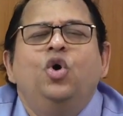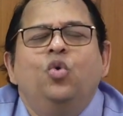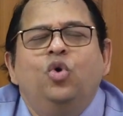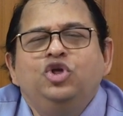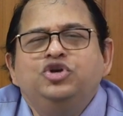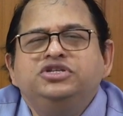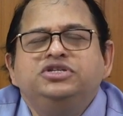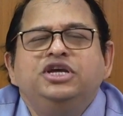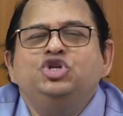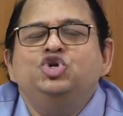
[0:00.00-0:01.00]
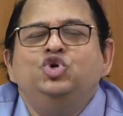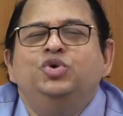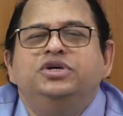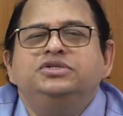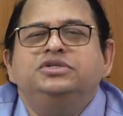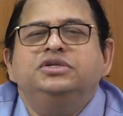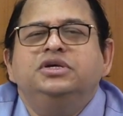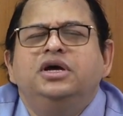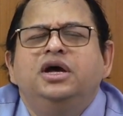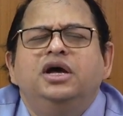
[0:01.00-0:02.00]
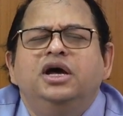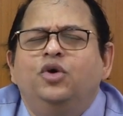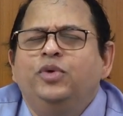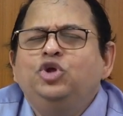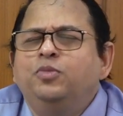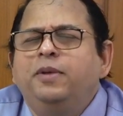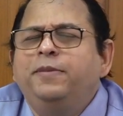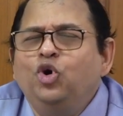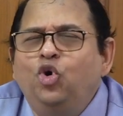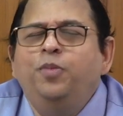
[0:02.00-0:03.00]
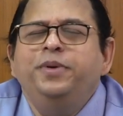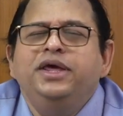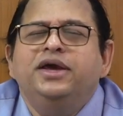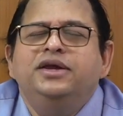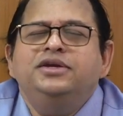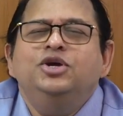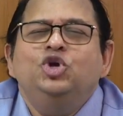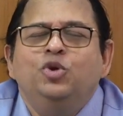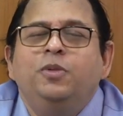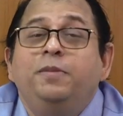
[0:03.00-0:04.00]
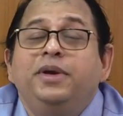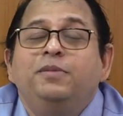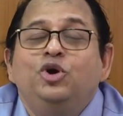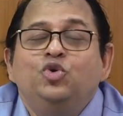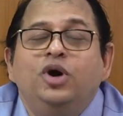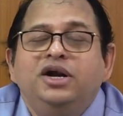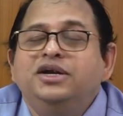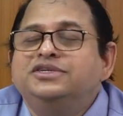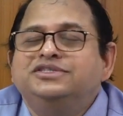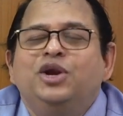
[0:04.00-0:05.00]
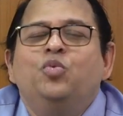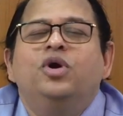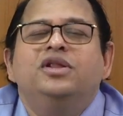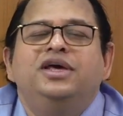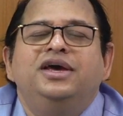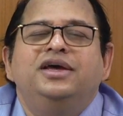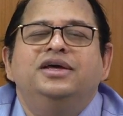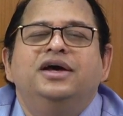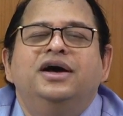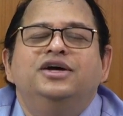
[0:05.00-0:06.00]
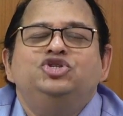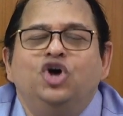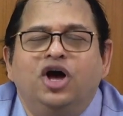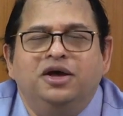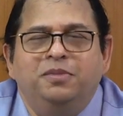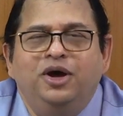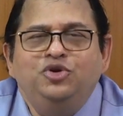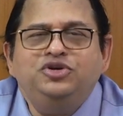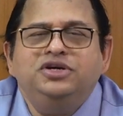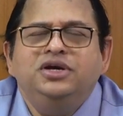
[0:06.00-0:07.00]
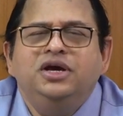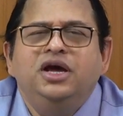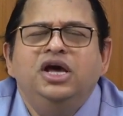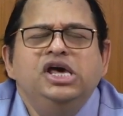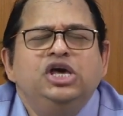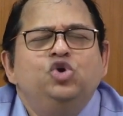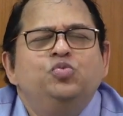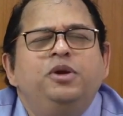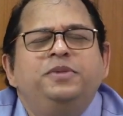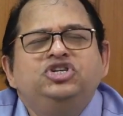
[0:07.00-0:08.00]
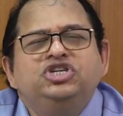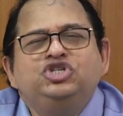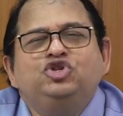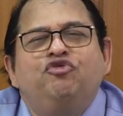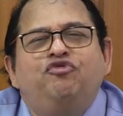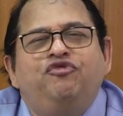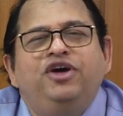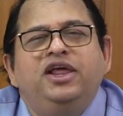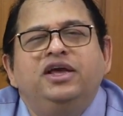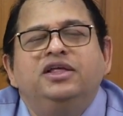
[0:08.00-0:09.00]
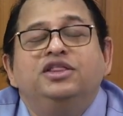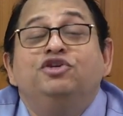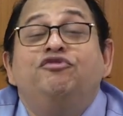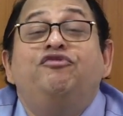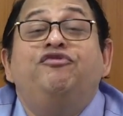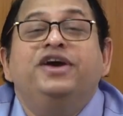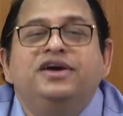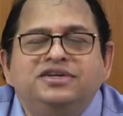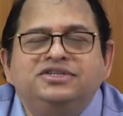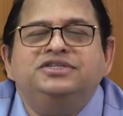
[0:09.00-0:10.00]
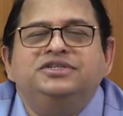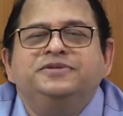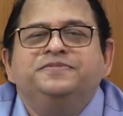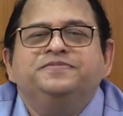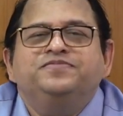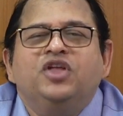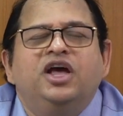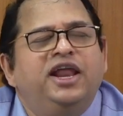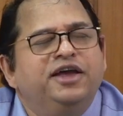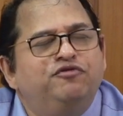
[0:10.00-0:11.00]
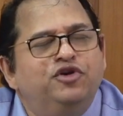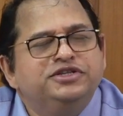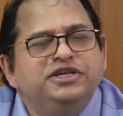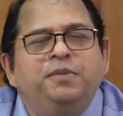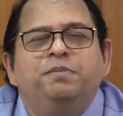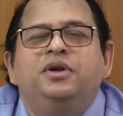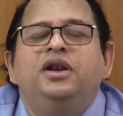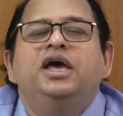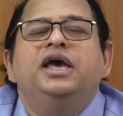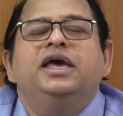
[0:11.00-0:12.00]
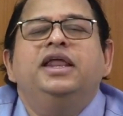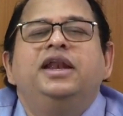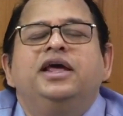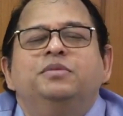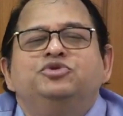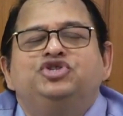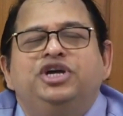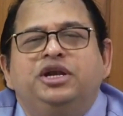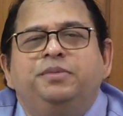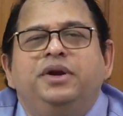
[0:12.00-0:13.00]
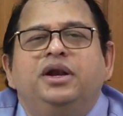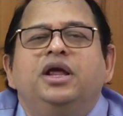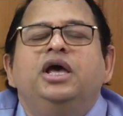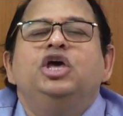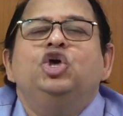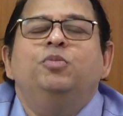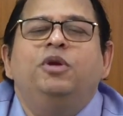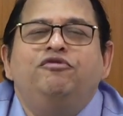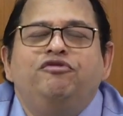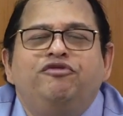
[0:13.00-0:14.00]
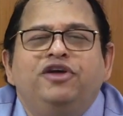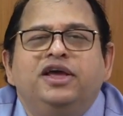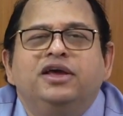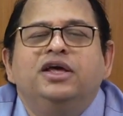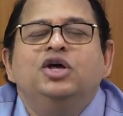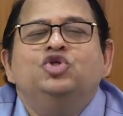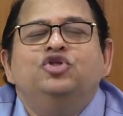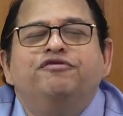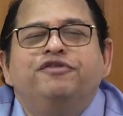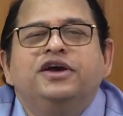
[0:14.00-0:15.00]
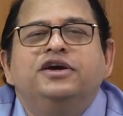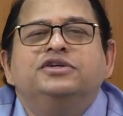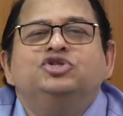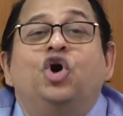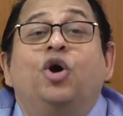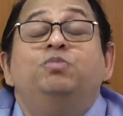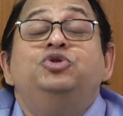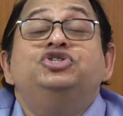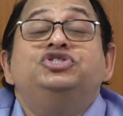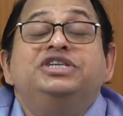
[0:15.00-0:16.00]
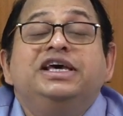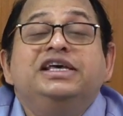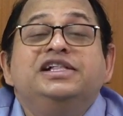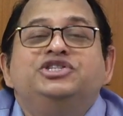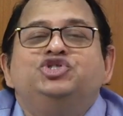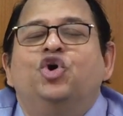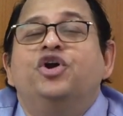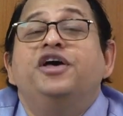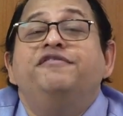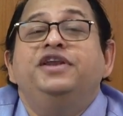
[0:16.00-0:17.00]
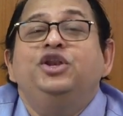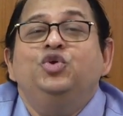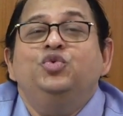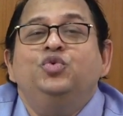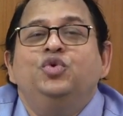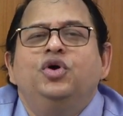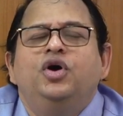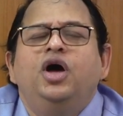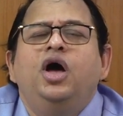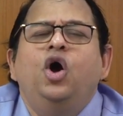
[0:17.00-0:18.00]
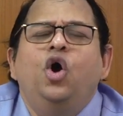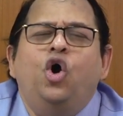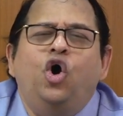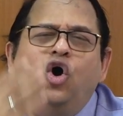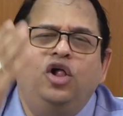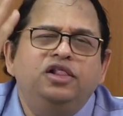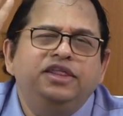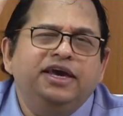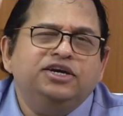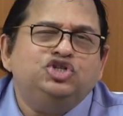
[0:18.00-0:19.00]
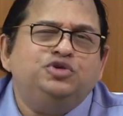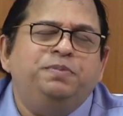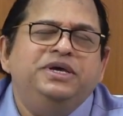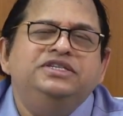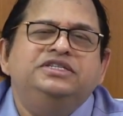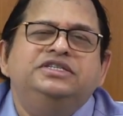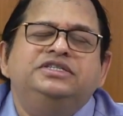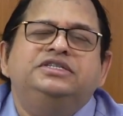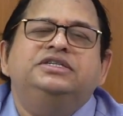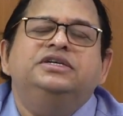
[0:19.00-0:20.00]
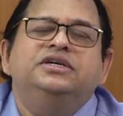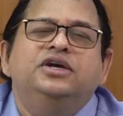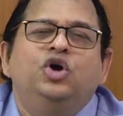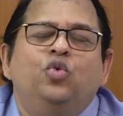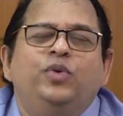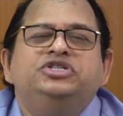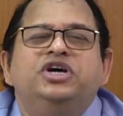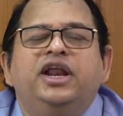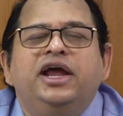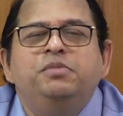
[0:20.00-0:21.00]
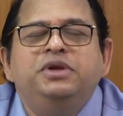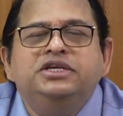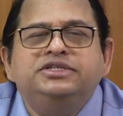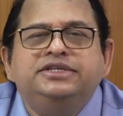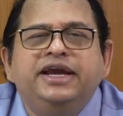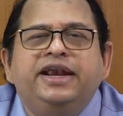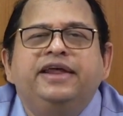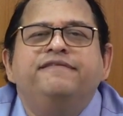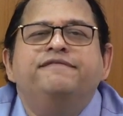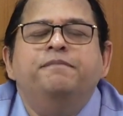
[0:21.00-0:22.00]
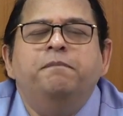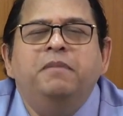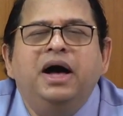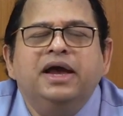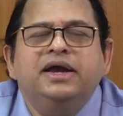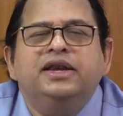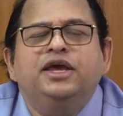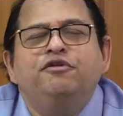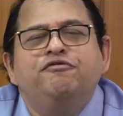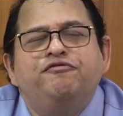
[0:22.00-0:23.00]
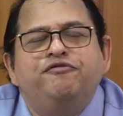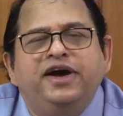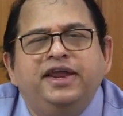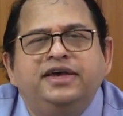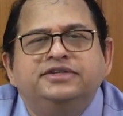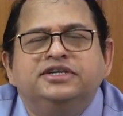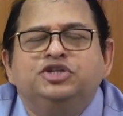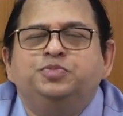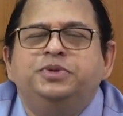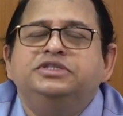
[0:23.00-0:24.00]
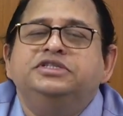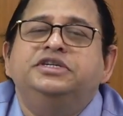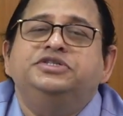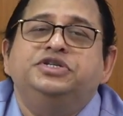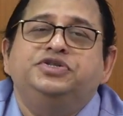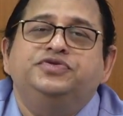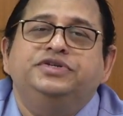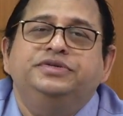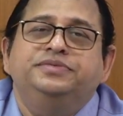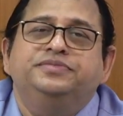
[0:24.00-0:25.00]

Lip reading: What you just need to do is, when you will be opening it, you will be able to understand what they talk about. You will be just filling the figures. Like, for example, in income statement, you will be filling the figures of the sales or revenue, all the expenses which are administrative, marketing, finance expenses, etc.